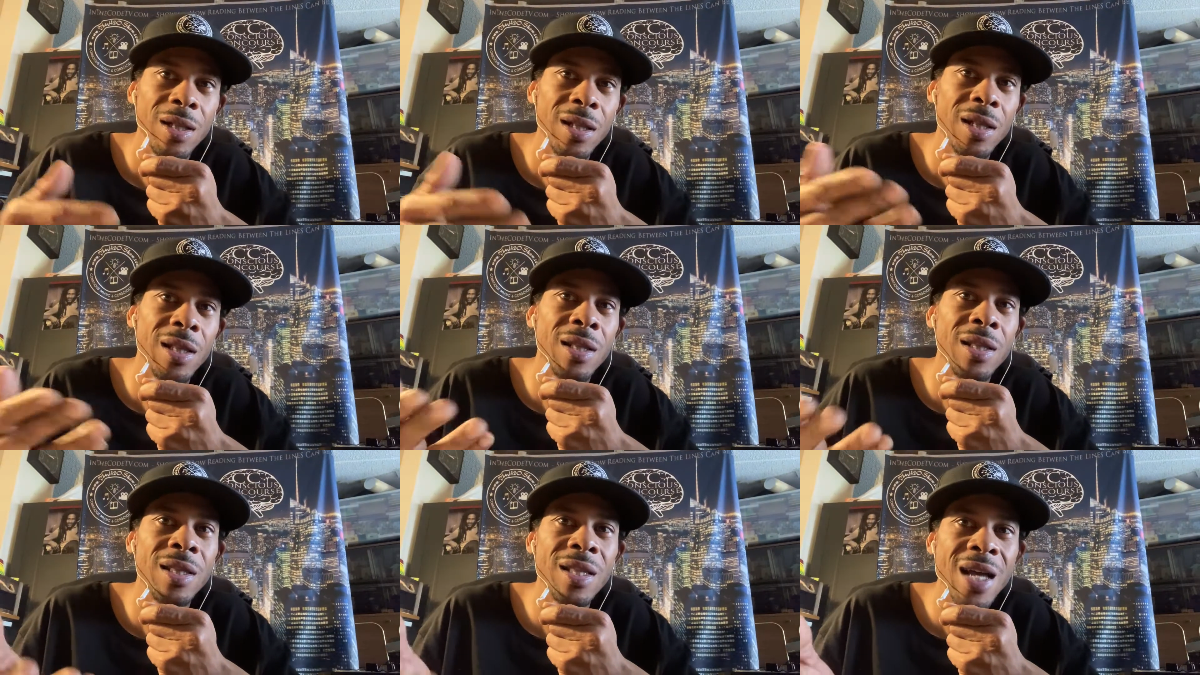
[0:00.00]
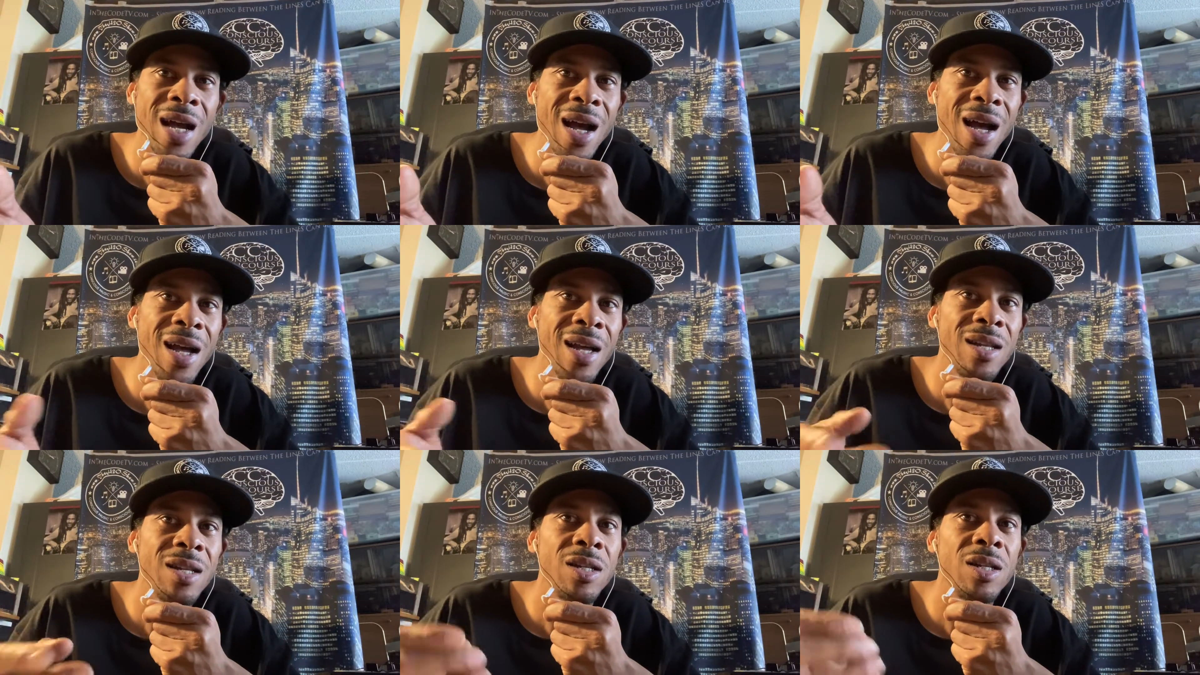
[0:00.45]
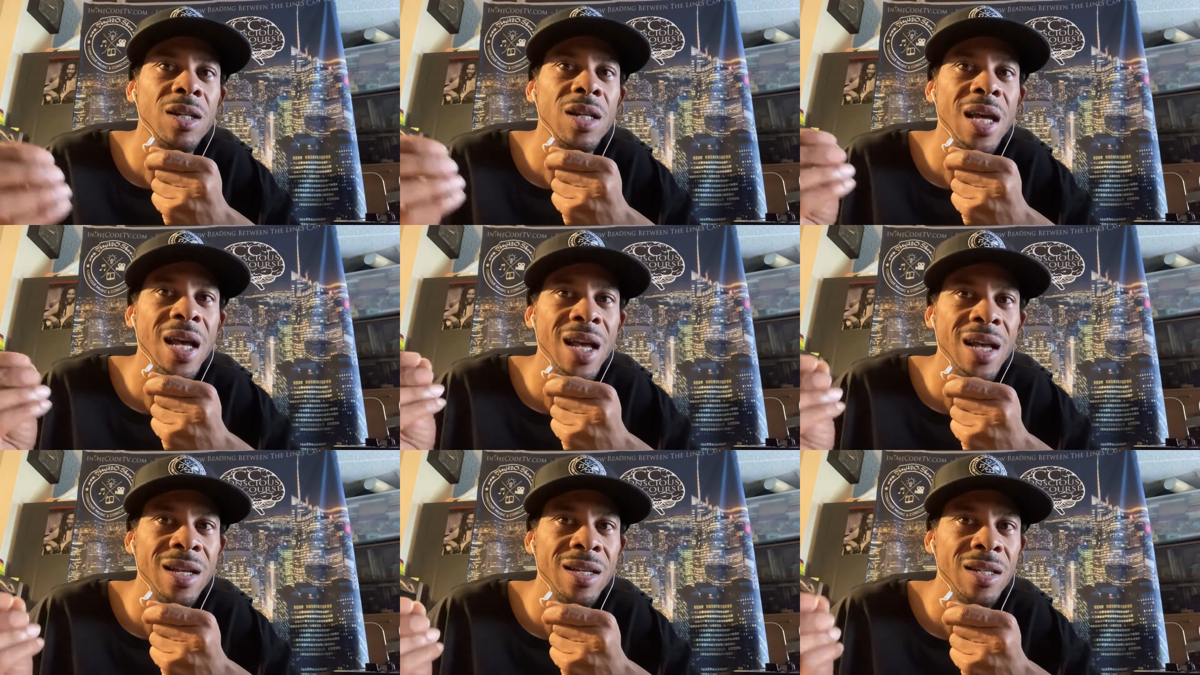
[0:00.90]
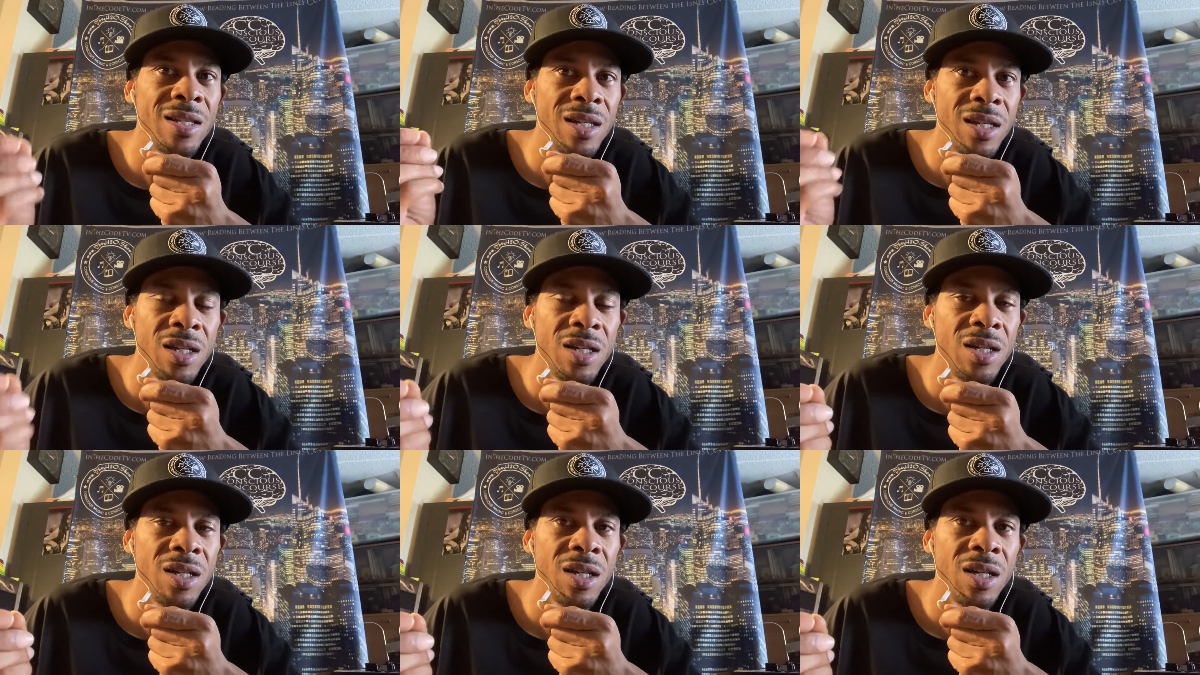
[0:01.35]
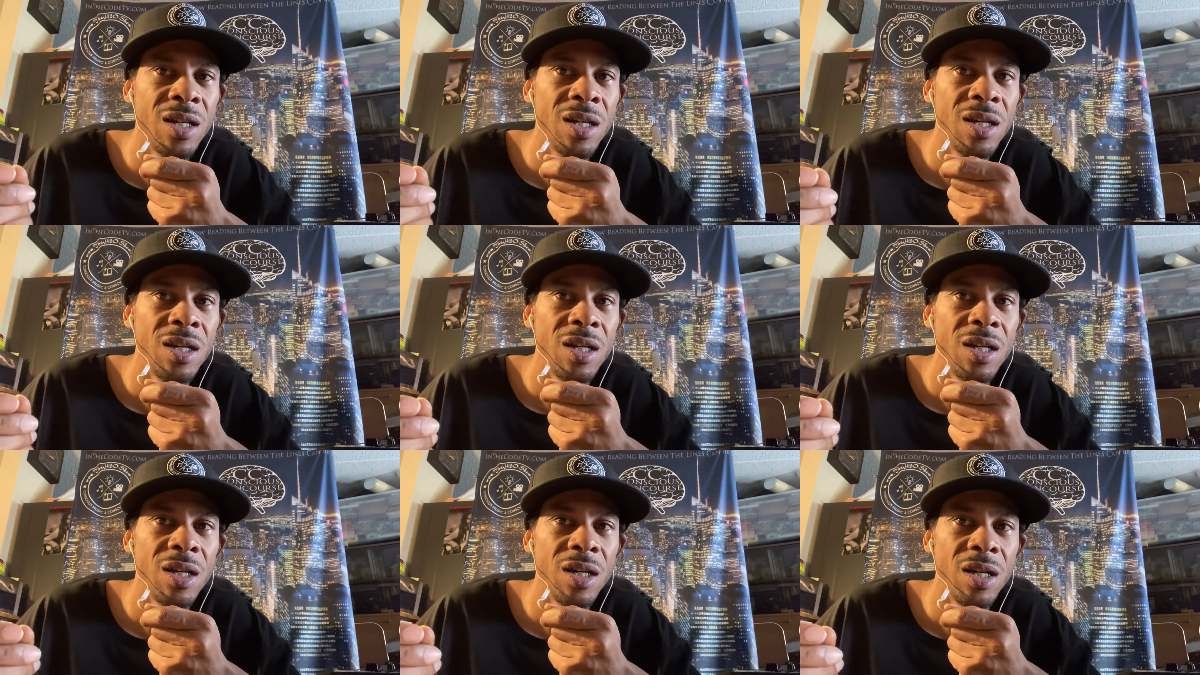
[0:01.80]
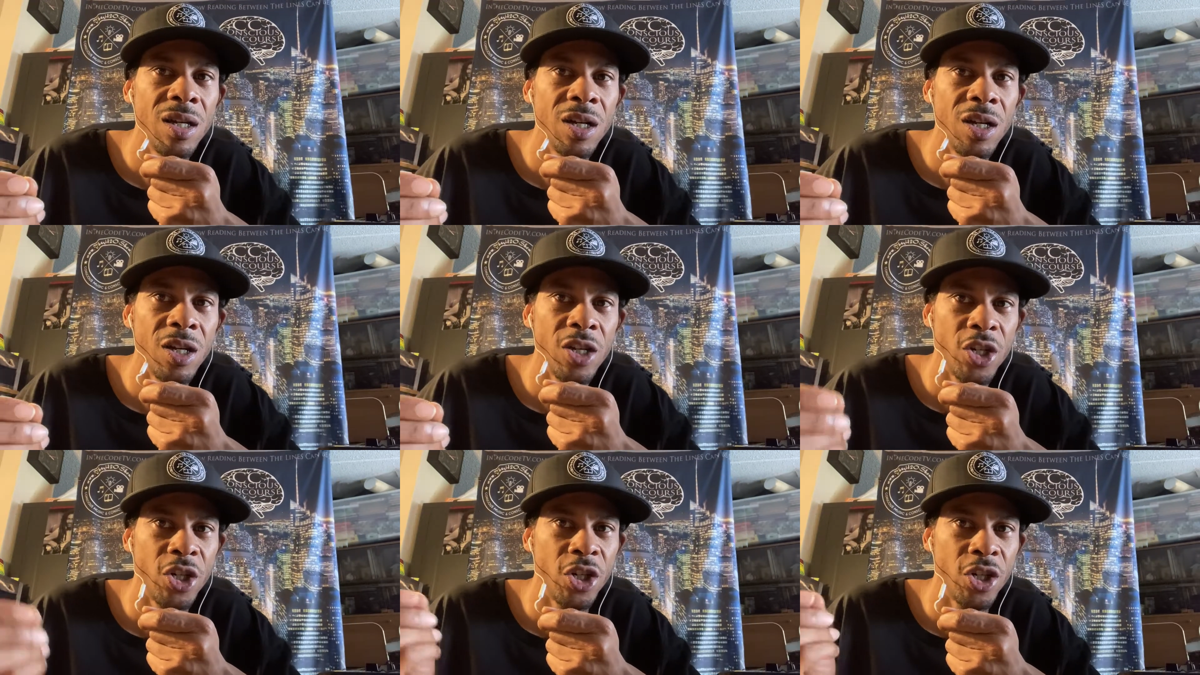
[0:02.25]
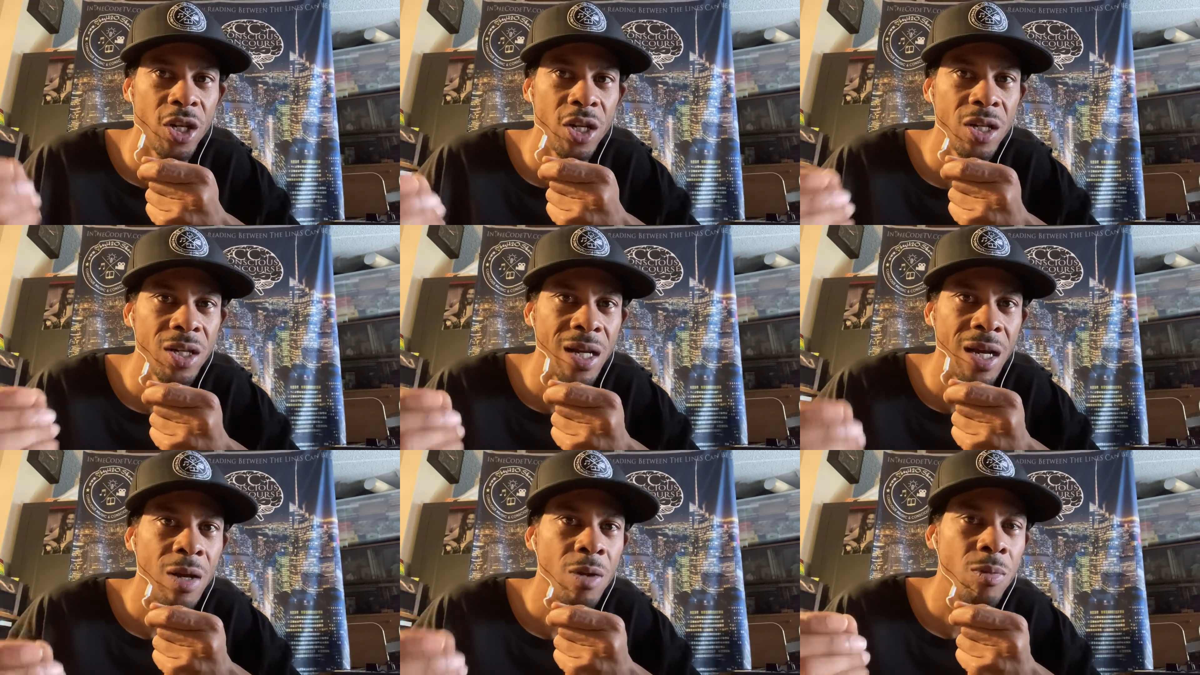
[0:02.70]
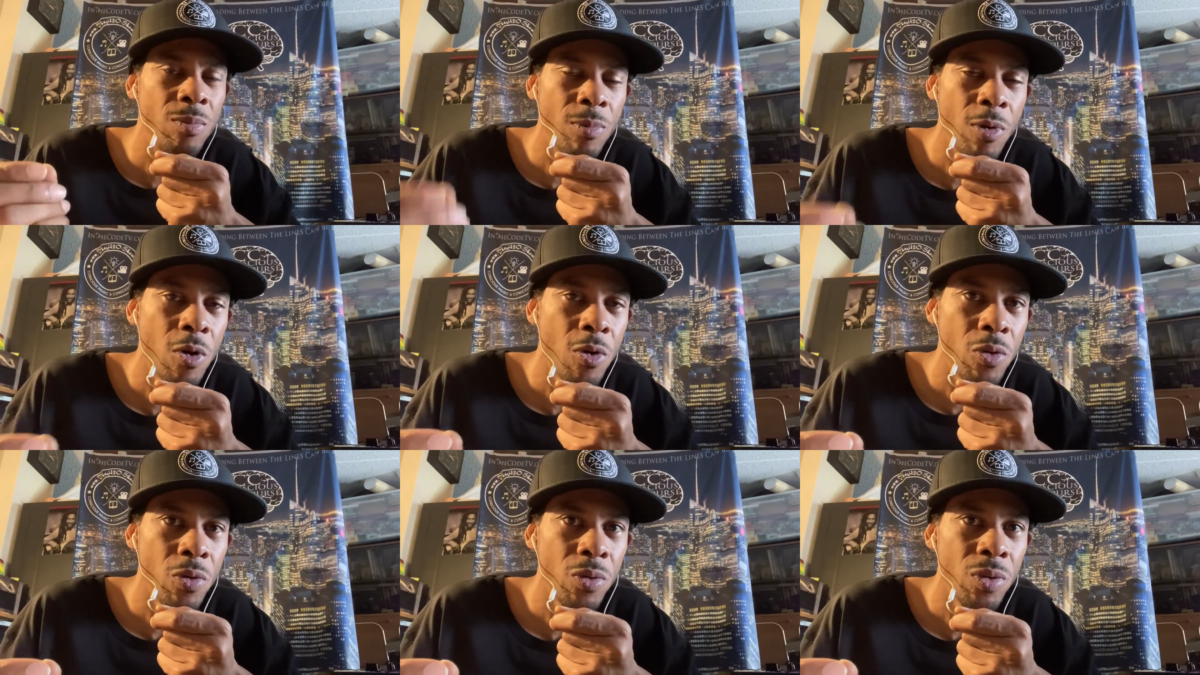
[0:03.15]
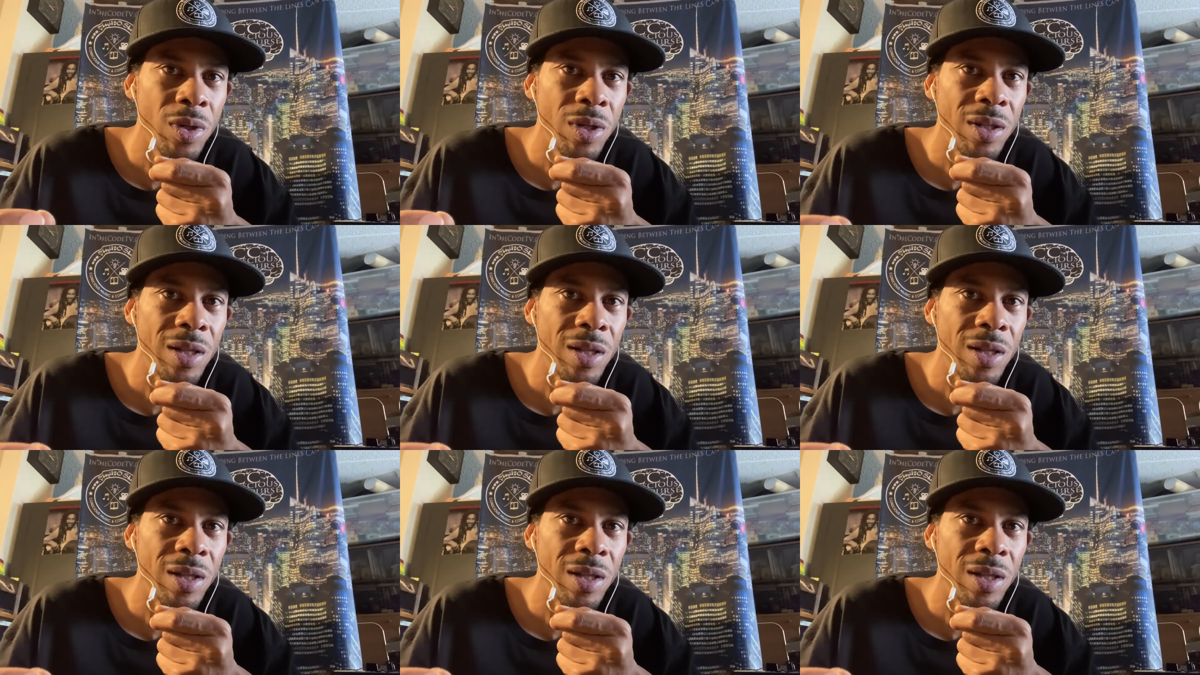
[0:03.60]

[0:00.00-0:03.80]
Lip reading: not as in a shutdown mode